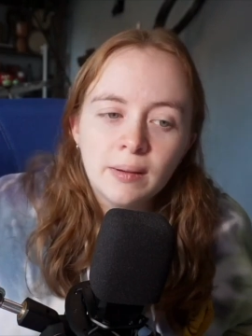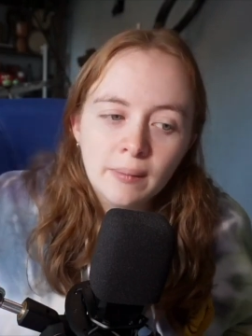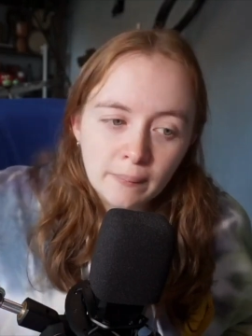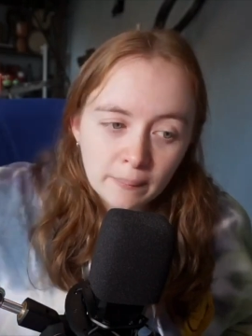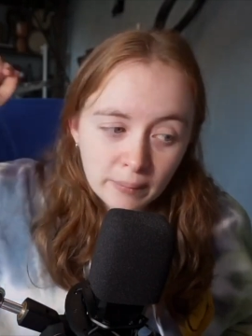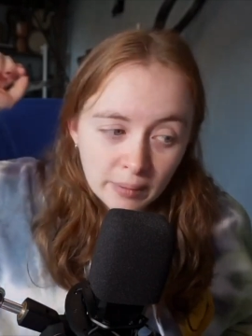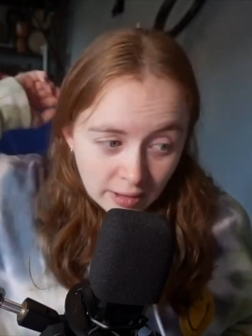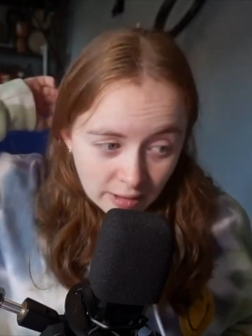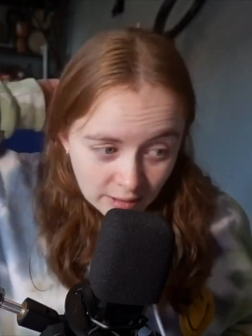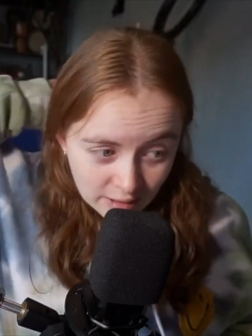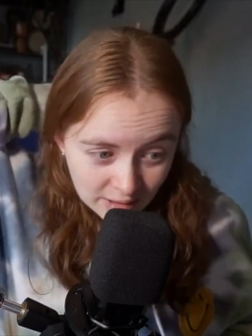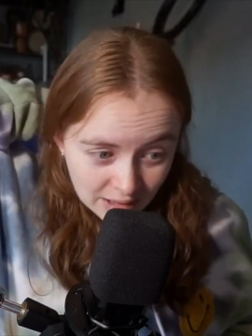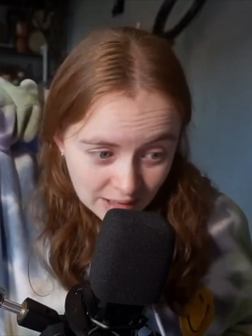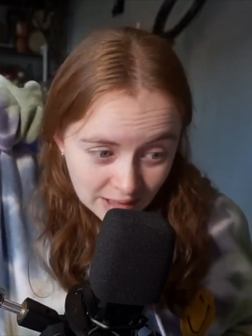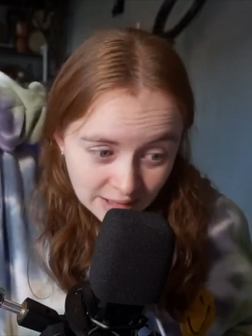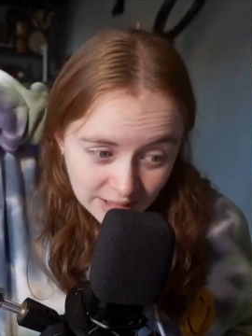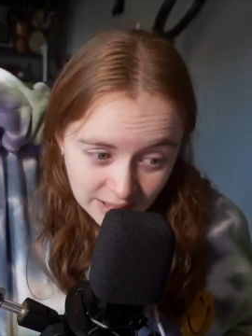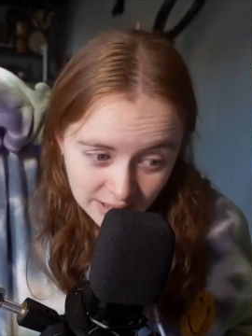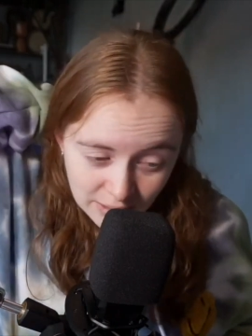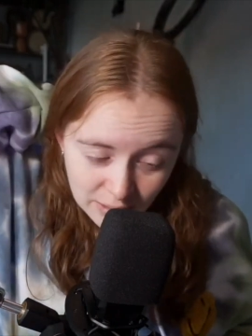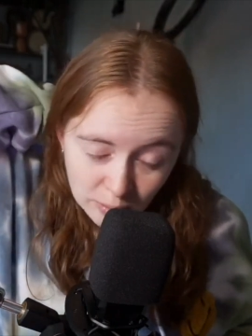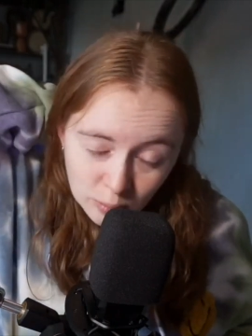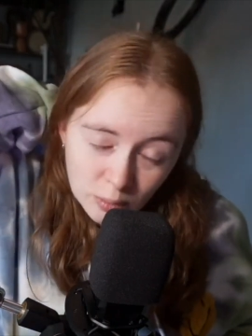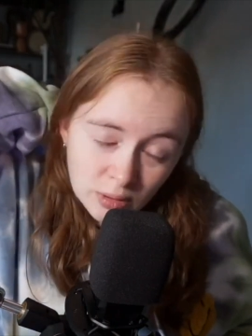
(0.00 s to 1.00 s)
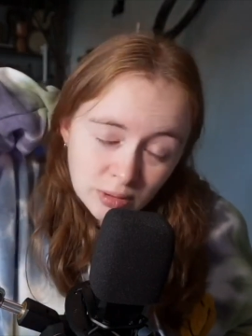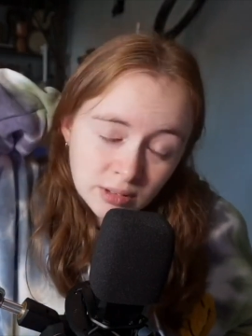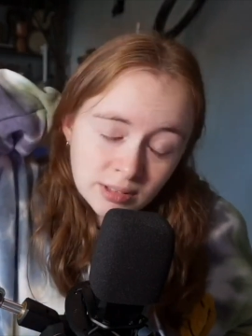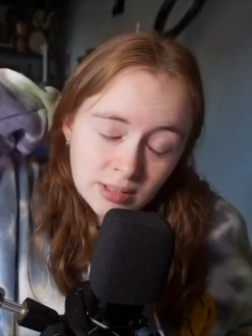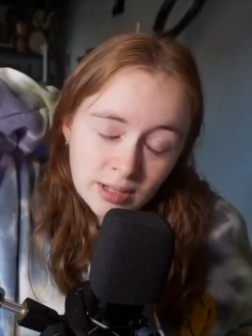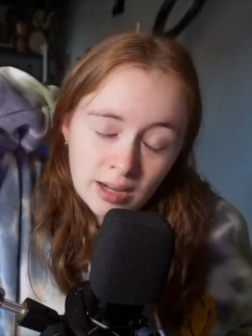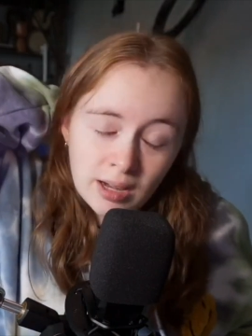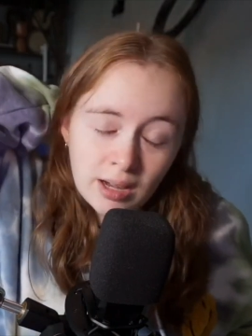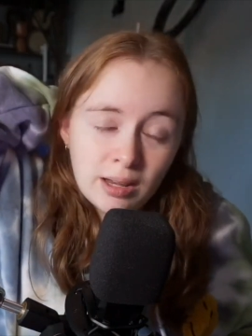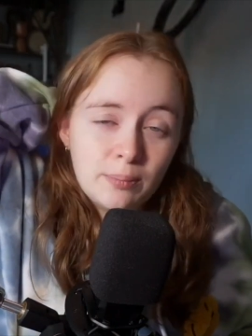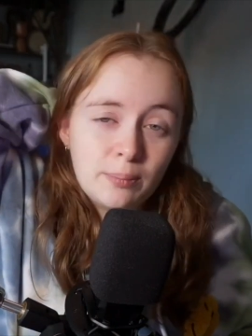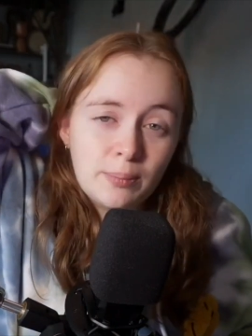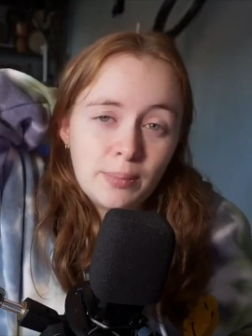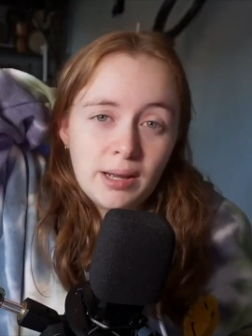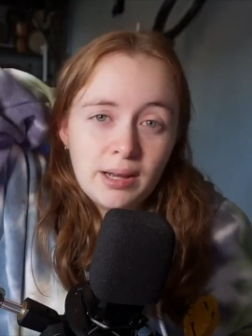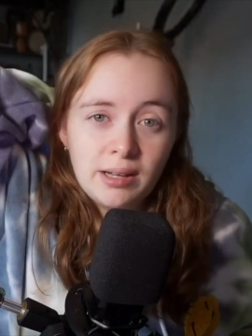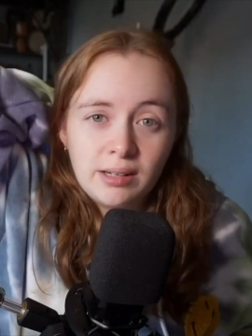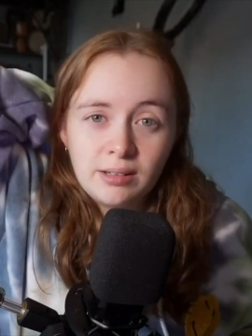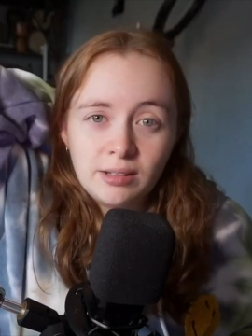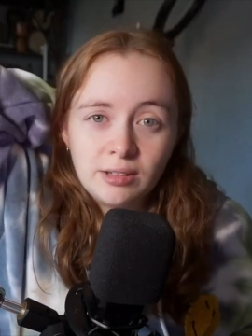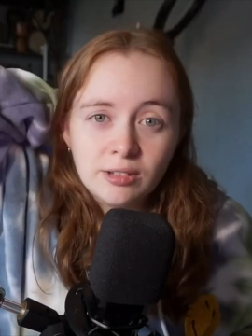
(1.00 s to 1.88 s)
because I didn't want to headbang,